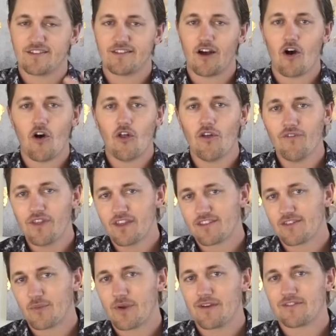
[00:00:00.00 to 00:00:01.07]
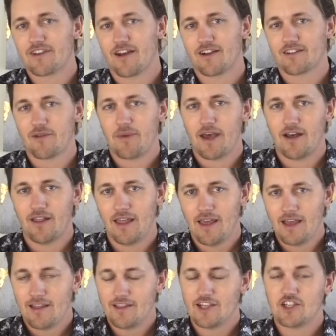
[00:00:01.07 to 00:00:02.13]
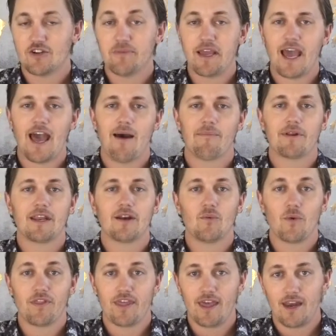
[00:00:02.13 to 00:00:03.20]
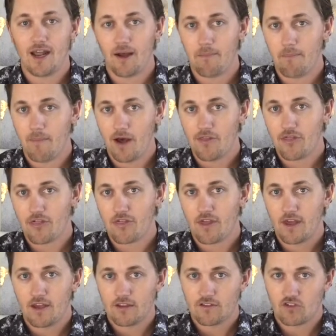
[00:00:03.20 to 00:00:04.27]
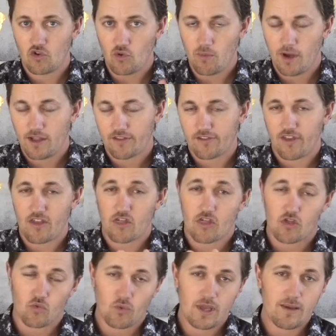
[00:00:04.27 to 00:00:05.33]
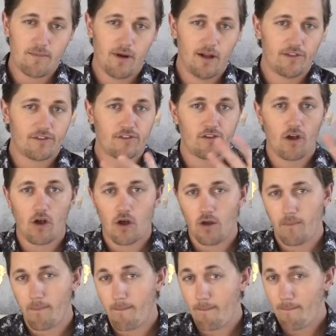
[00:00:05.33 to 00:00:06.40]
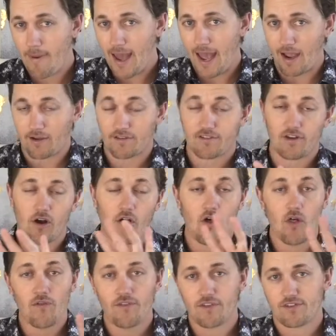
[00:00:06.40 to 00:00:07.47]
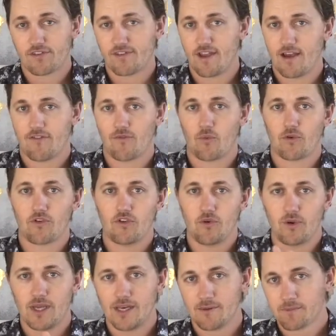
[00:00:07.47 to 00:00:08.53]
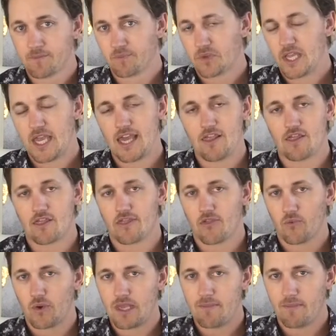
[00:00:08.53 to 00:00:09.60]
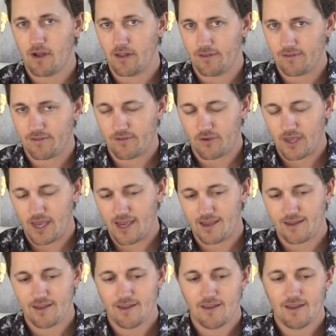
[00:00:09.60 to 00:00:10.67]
All of this that we have talked about, this should be happening within a month, 2 months, 3 months max. All of this stuff we're doing in 3 months, okay?